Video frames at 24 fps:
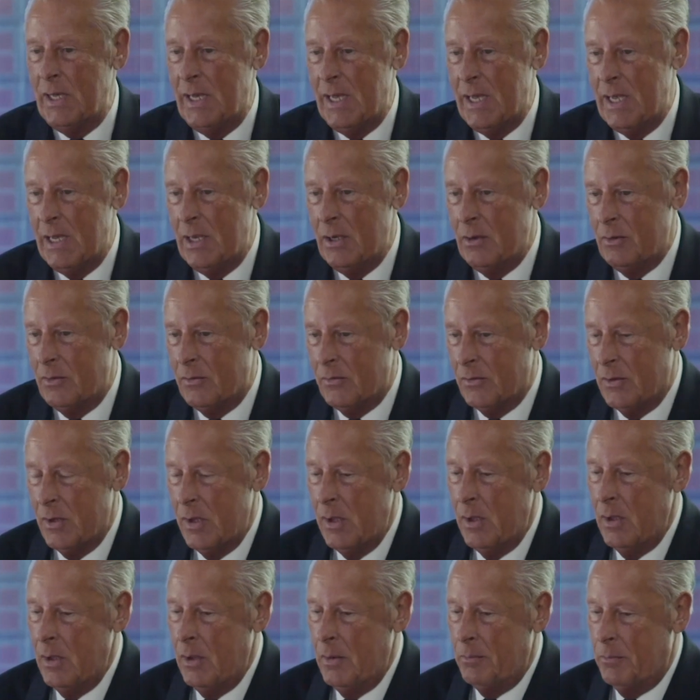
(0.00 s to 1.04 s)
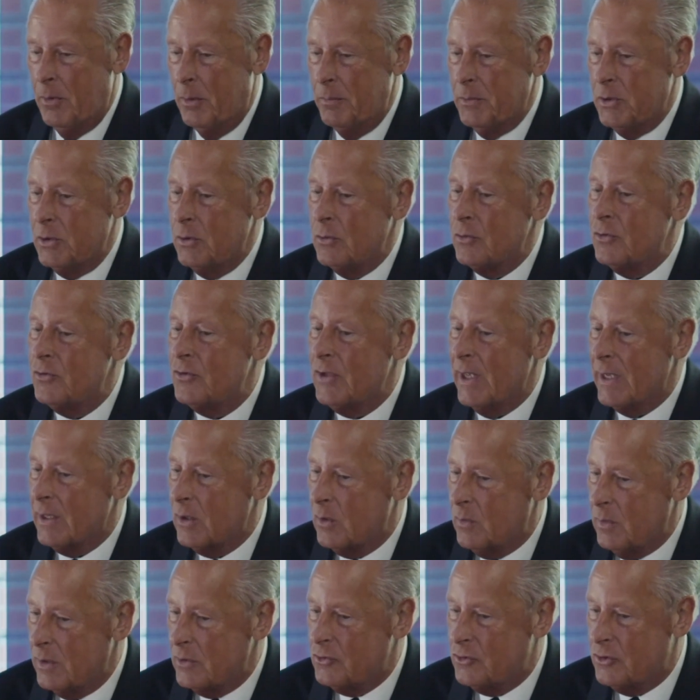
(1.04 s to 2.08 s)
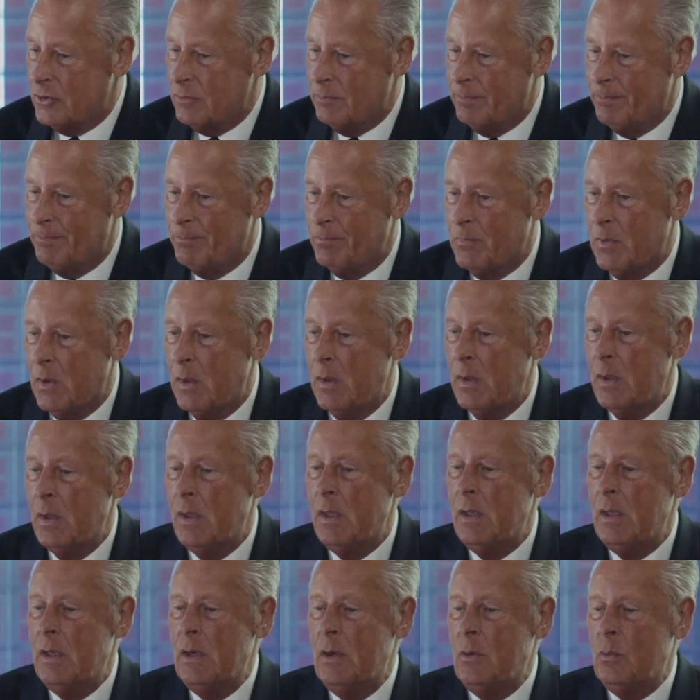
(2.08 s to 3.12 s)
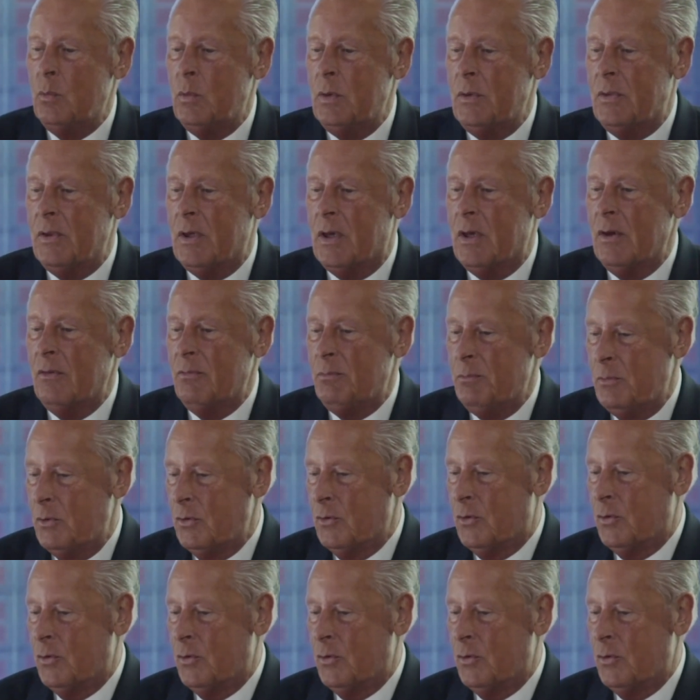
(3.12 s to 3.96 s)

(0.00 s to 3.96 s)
And Bobbie, your second question. With the government